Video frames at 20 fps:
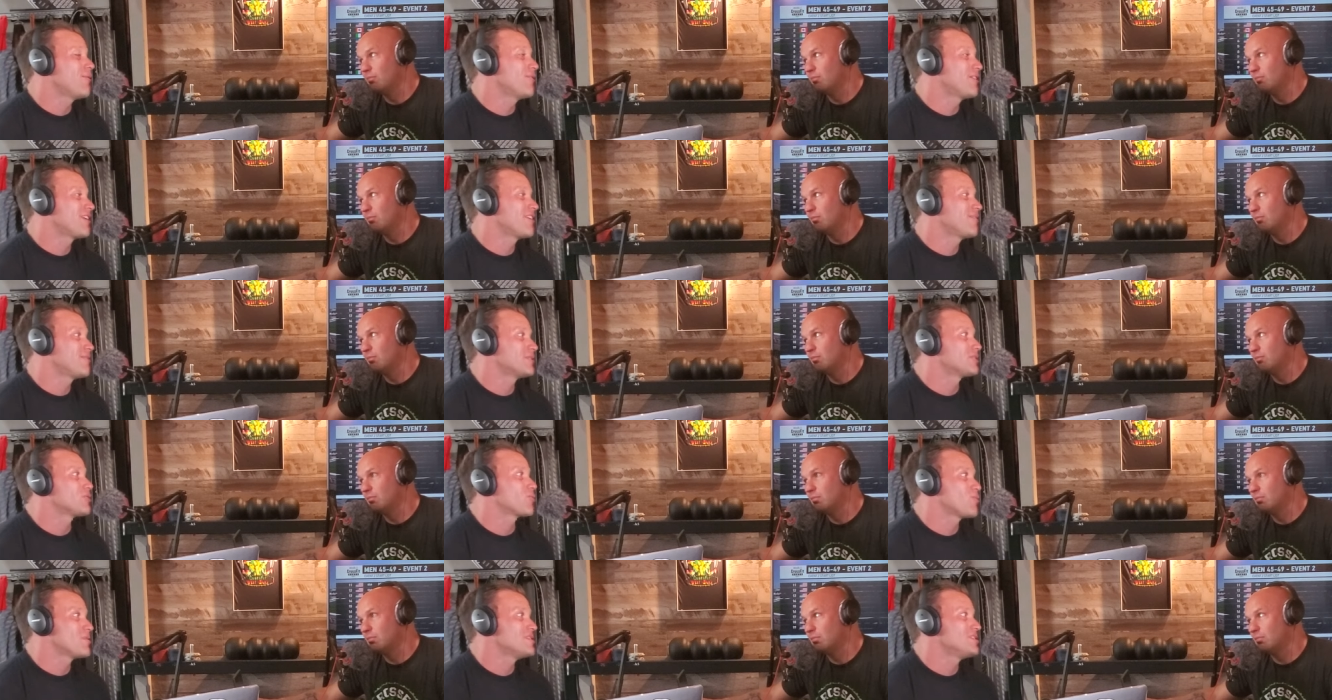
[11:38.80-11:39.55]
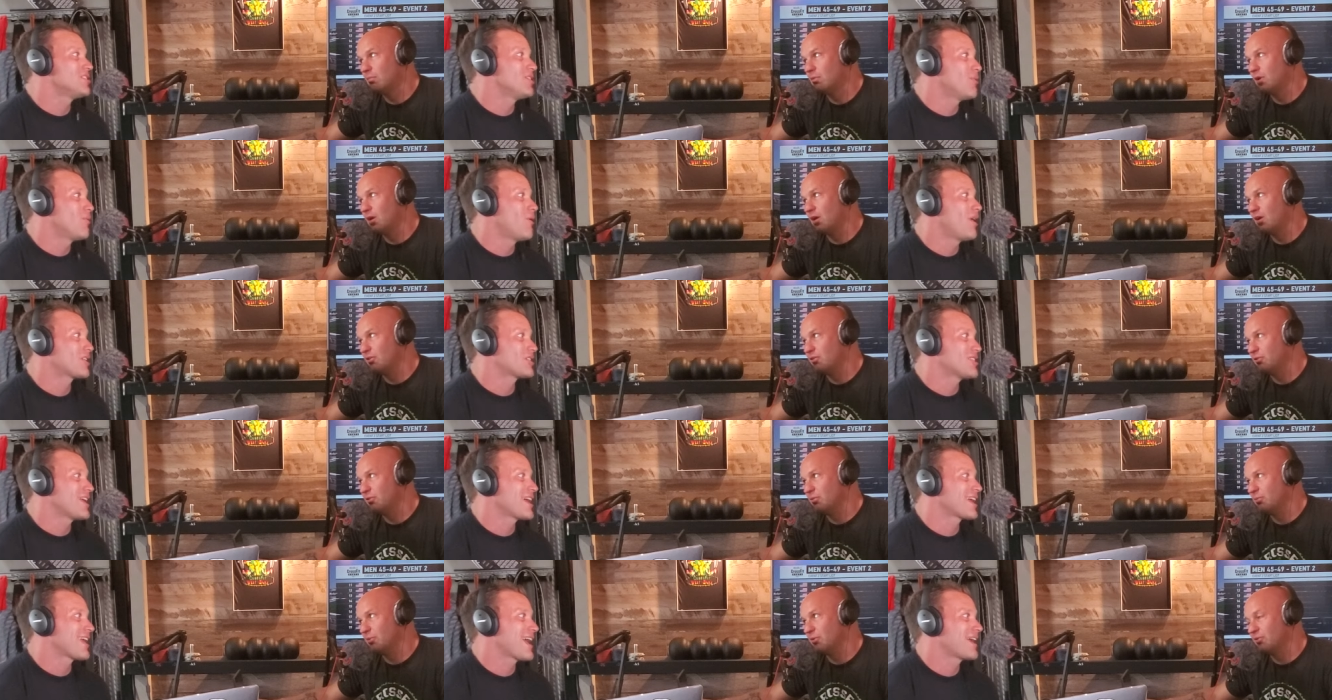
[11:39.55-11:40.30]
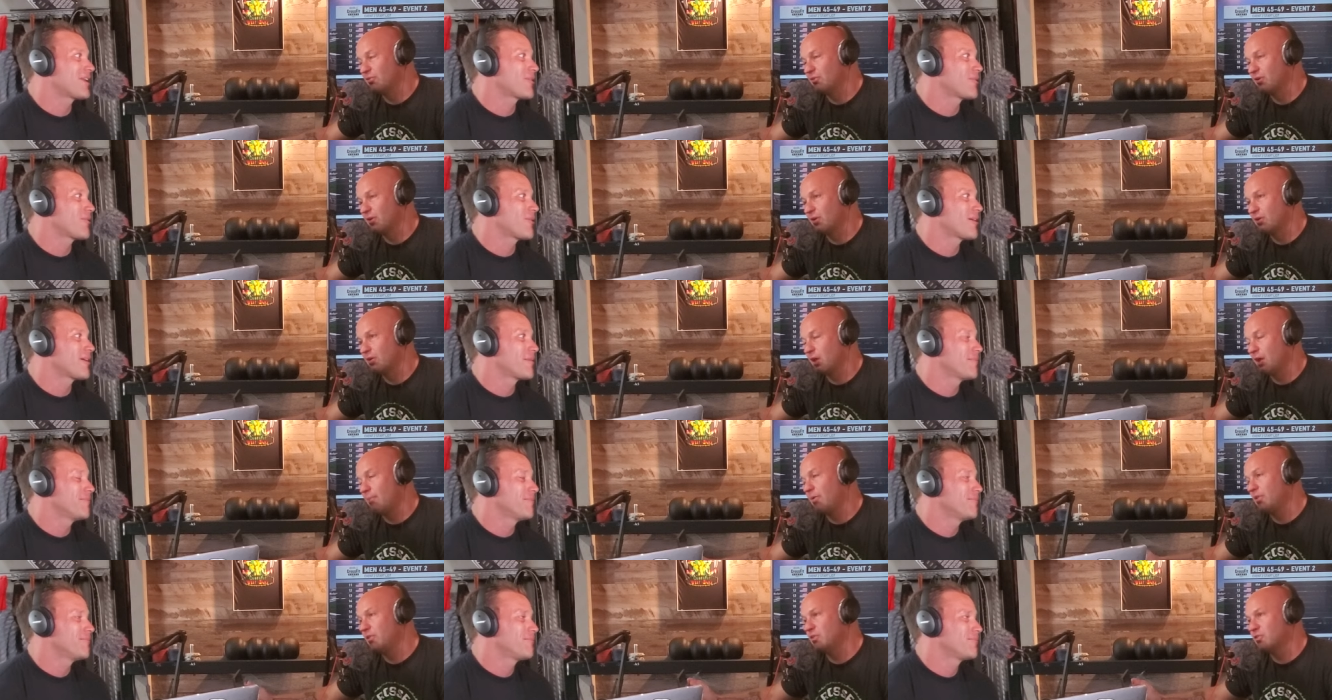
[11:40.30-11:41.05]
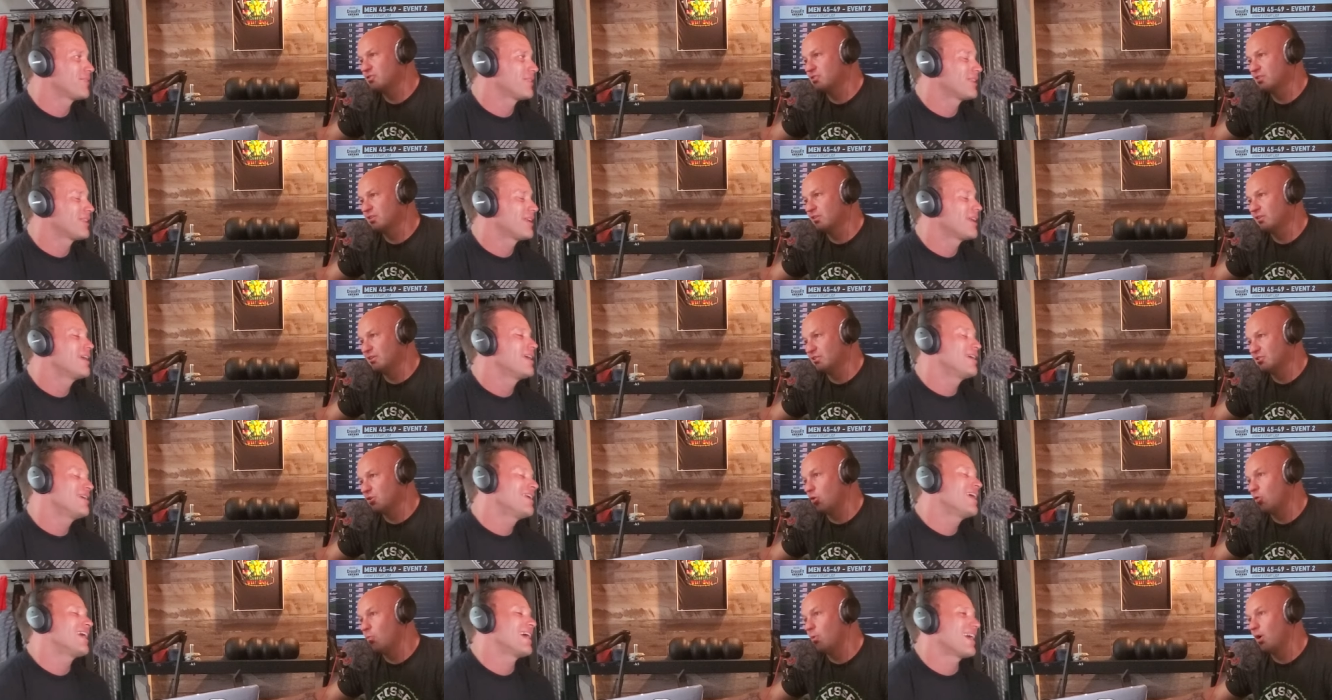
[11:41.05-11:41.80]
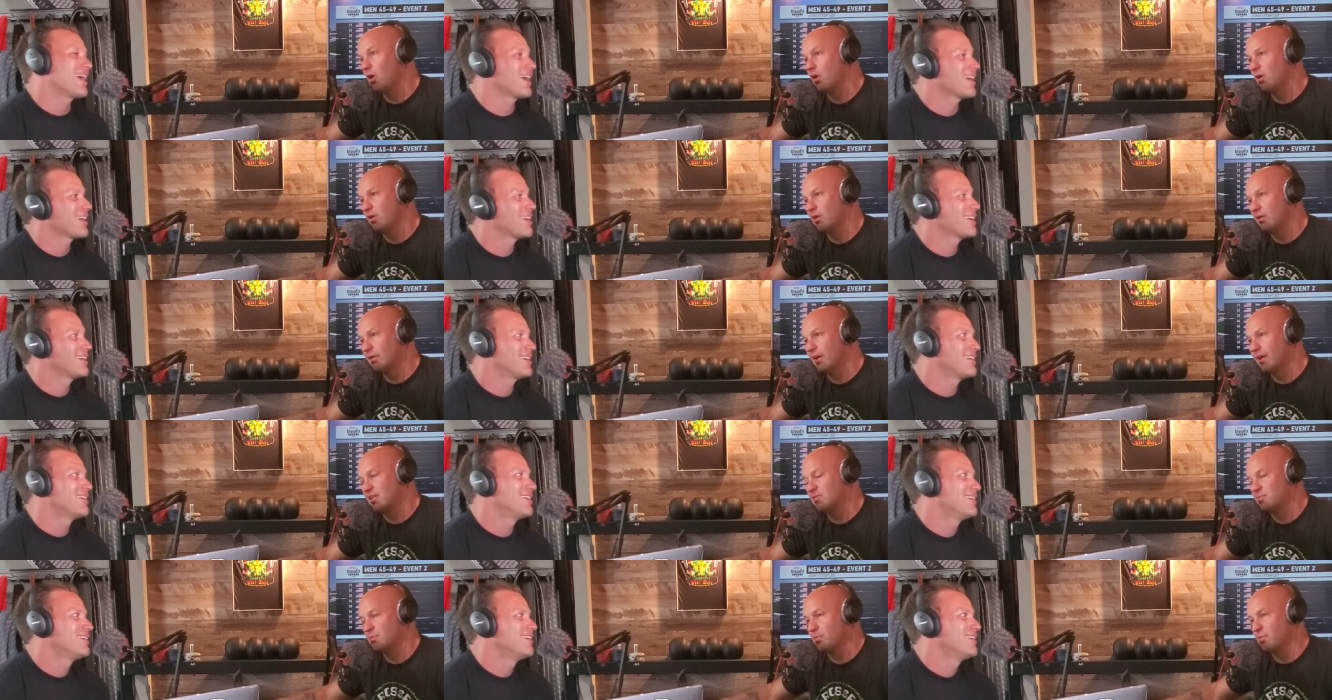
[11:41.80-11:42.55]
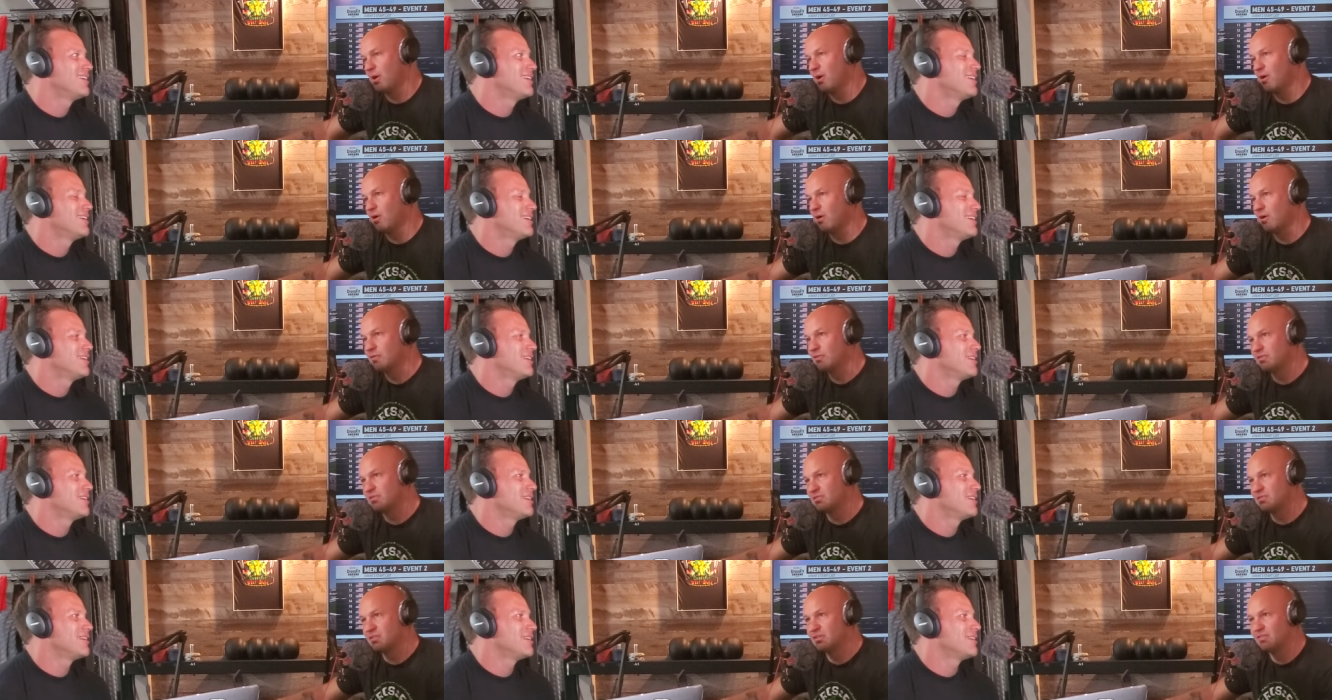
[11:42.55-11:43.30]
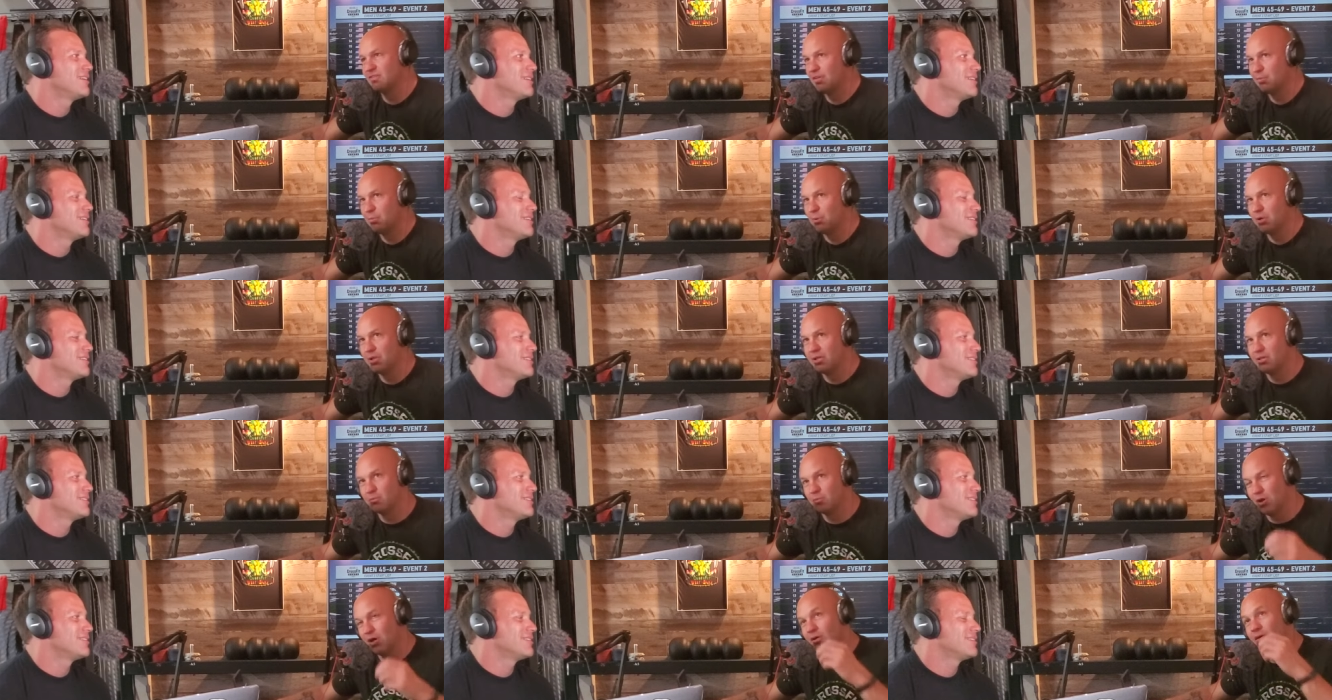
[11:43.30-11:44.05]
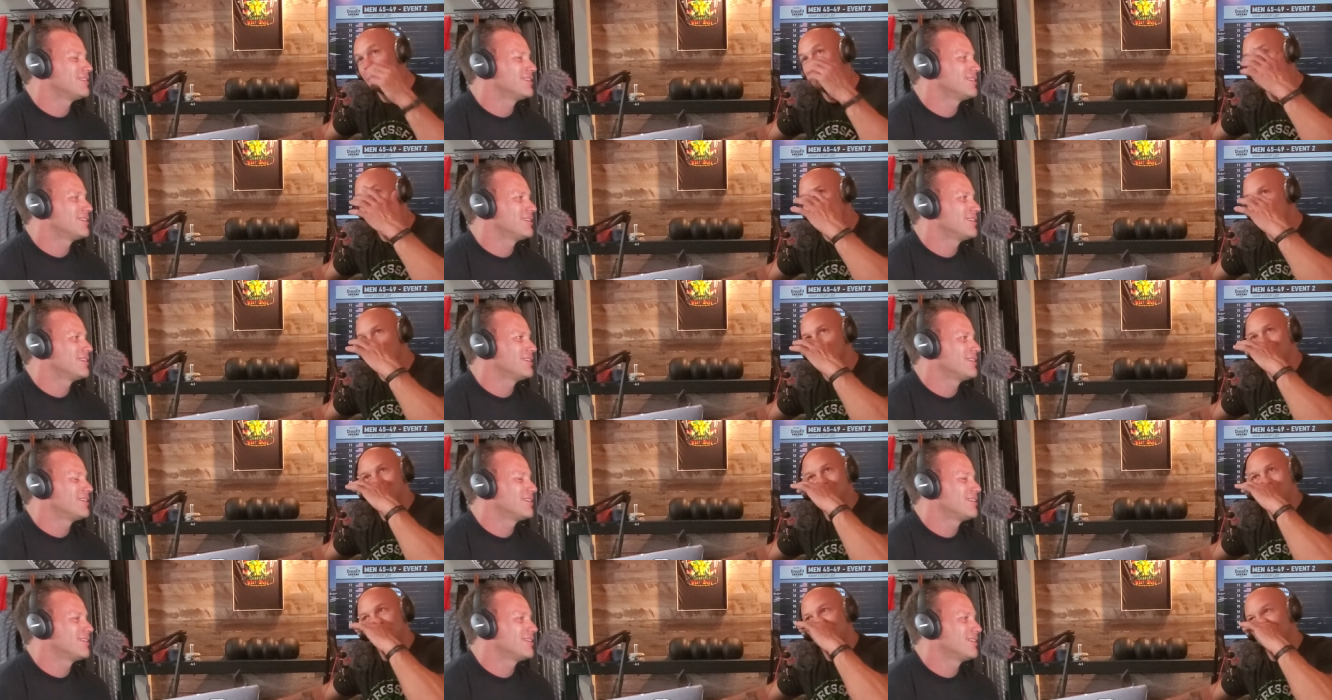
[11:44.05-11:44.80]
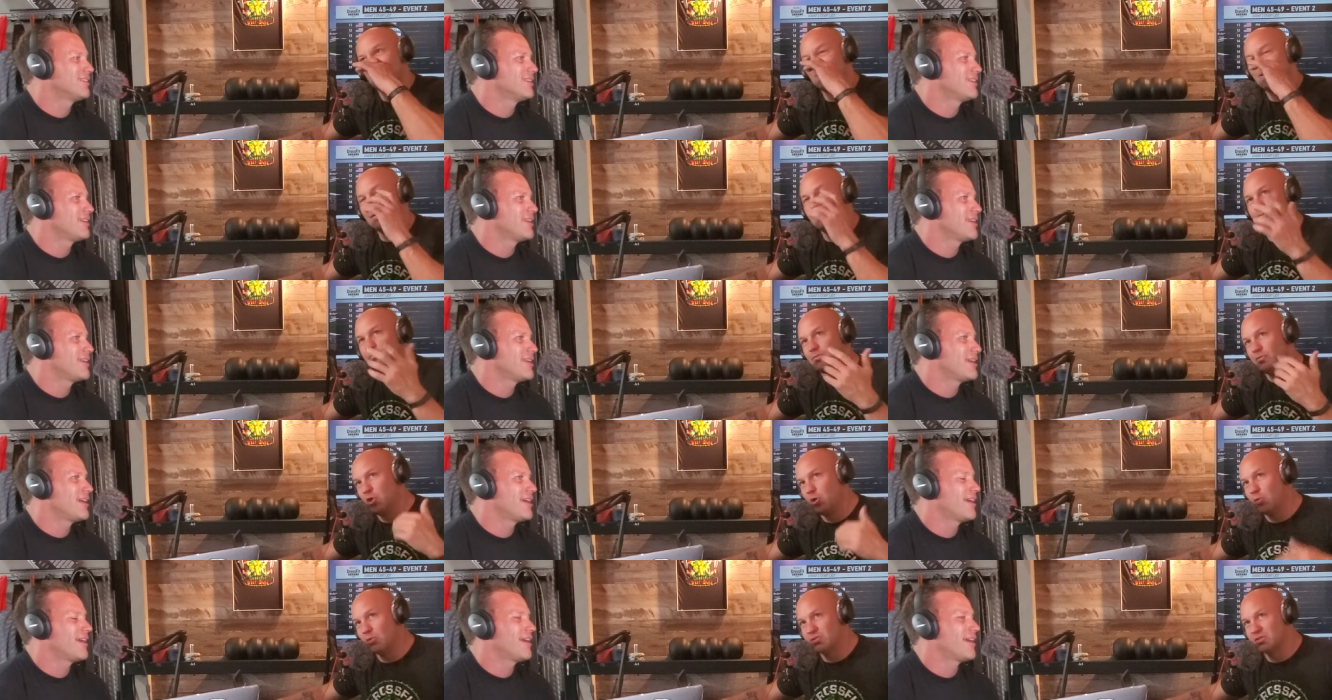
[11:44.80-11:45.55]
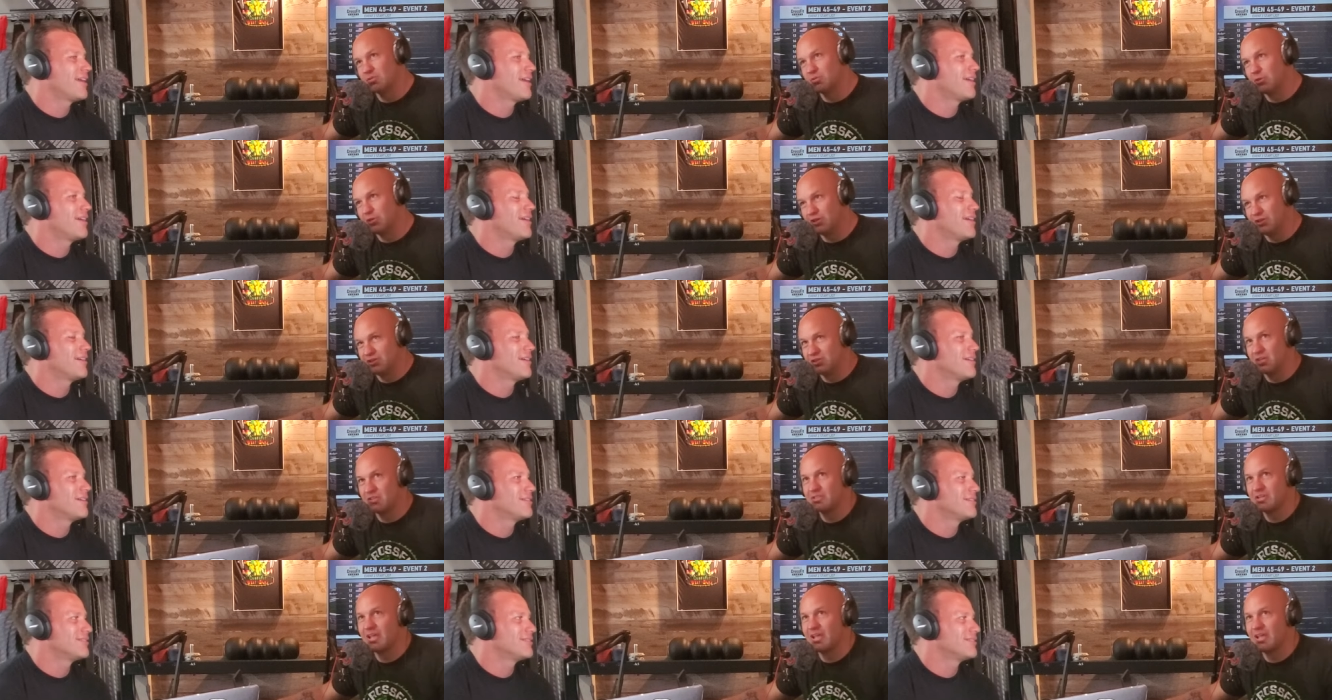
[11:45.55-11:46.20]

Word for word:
Speaker 1: would have given us a reason to oh, watch dude, that category. Sick. I
Speaker 2: mean, there still is Hobart yeah. and Kasperbauer to see if anybody. Well, no one's gonna really get touch